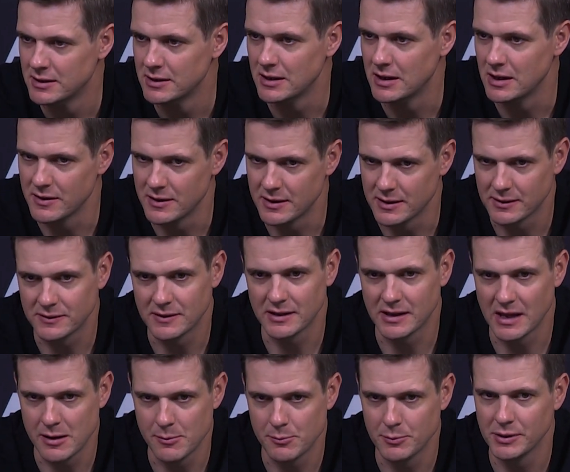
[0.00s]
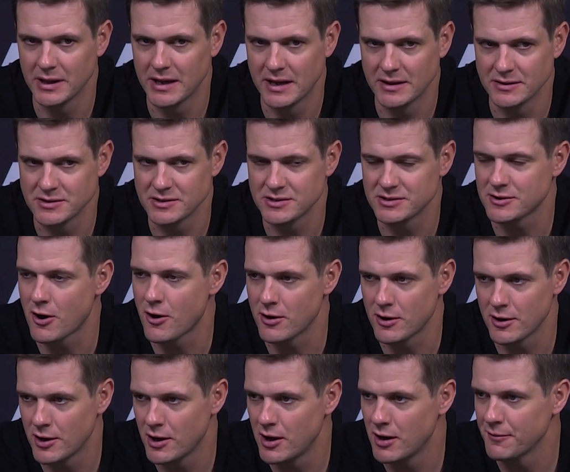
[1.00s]
I think the game plan
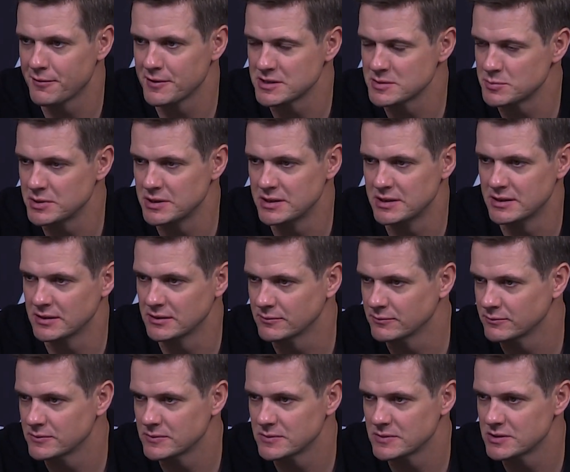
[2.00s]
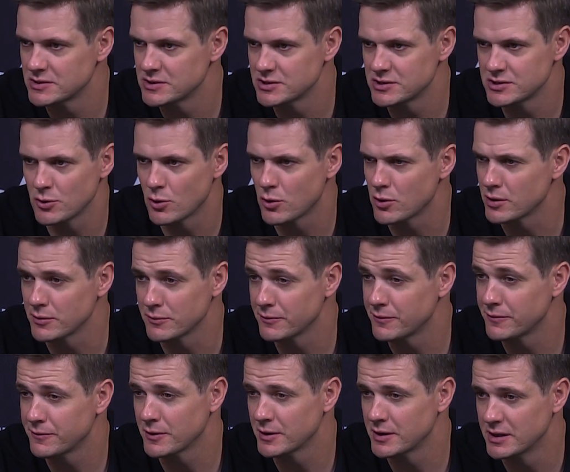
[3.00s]
started off as being sort of
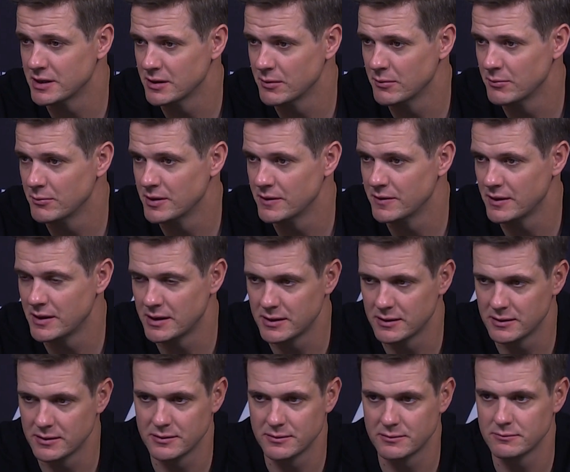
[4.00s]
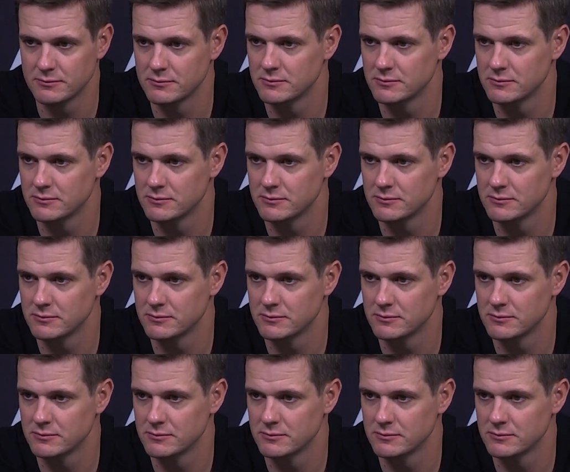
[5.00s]
for him, and then